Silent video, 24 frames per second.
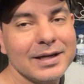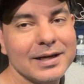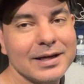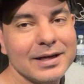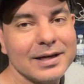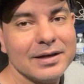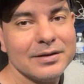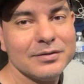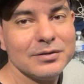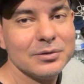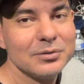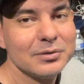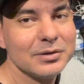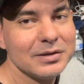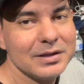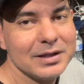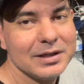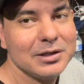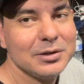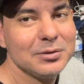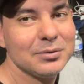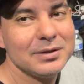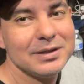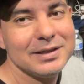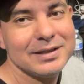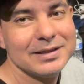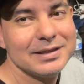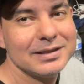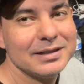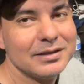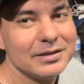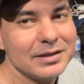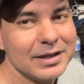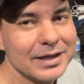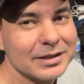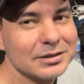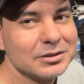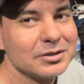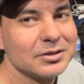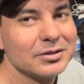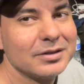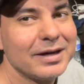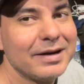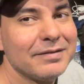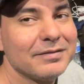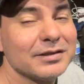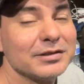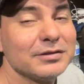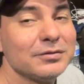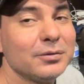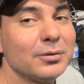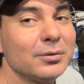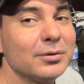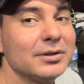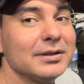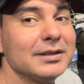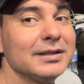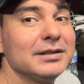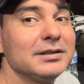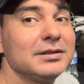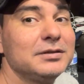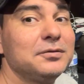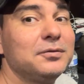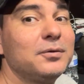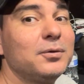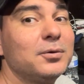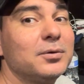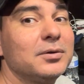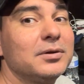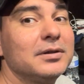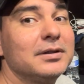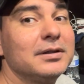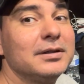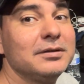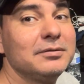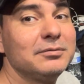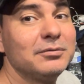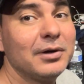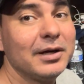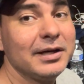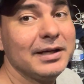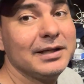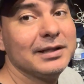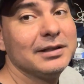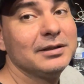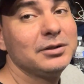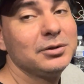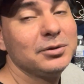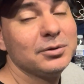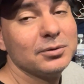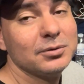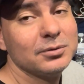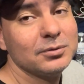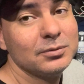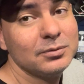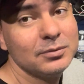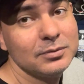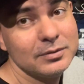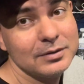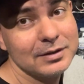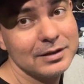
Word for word: Uh, the only thing you would need a little extra graphics for is for running it to